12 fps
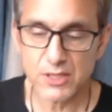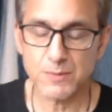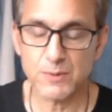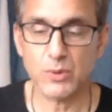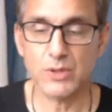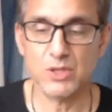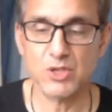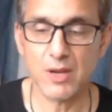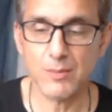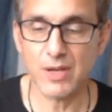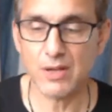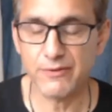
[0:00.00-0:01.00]
between the
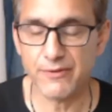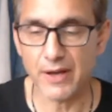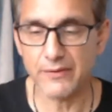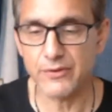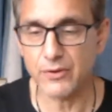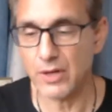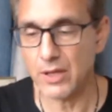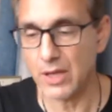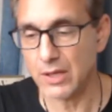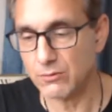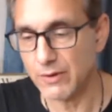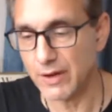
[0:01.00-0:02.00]
JBL 530
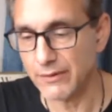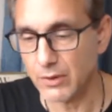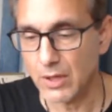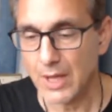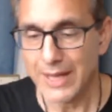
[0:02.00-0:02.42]
and the Revel